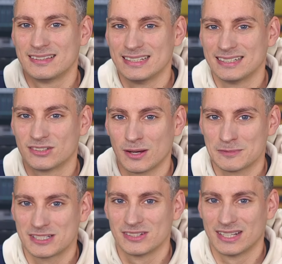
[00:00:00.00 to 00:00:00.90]
the
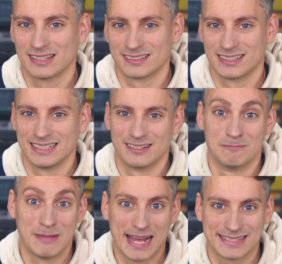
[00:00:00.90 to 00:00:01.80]
drums together in a
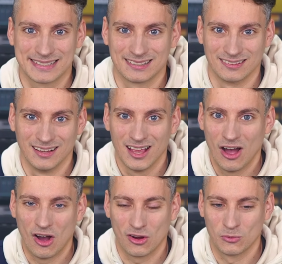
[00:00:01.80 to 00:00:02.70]
magical
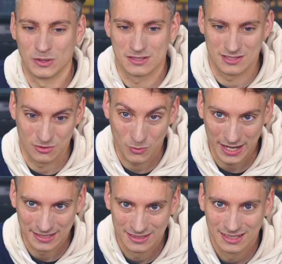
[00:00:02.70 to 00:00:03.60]
Hogwarts
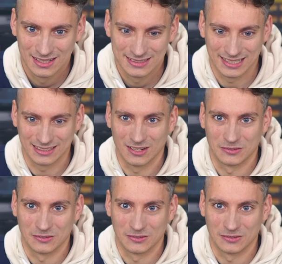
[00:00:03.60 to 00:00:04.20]
way. Check it